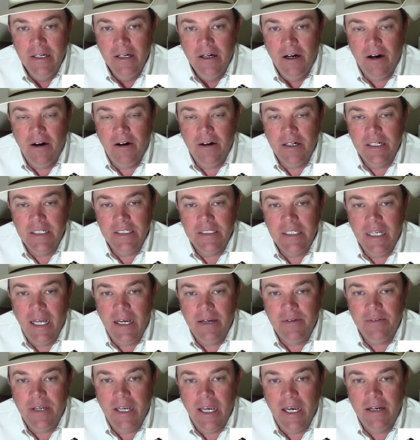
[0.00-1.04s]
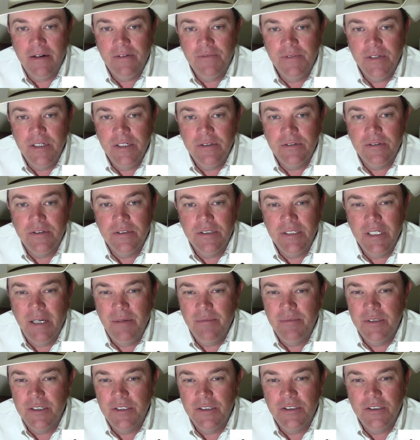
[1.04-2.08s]
August live cattle futures
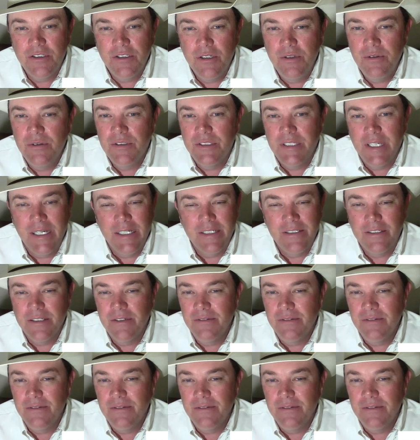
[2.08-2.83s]
up just 2 cents,